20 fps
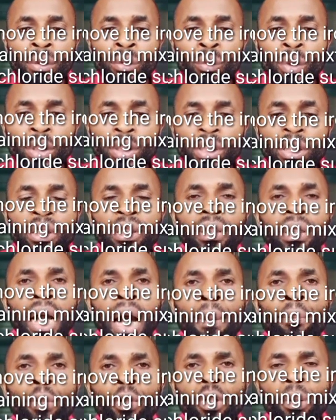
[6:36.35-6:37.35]
which is
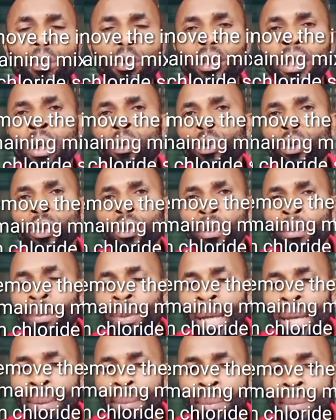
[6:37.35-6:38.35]
ammonium chloride will
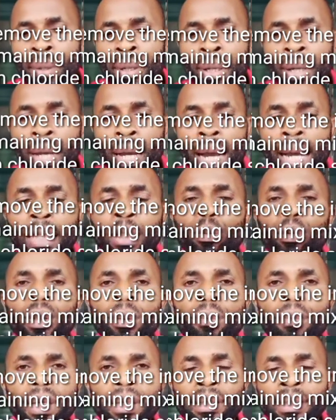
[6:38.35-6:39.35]
sublime and it will
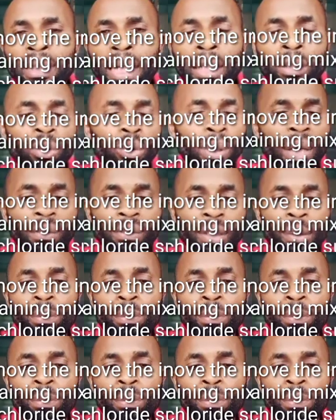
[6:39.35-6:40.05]
remain sand. So you have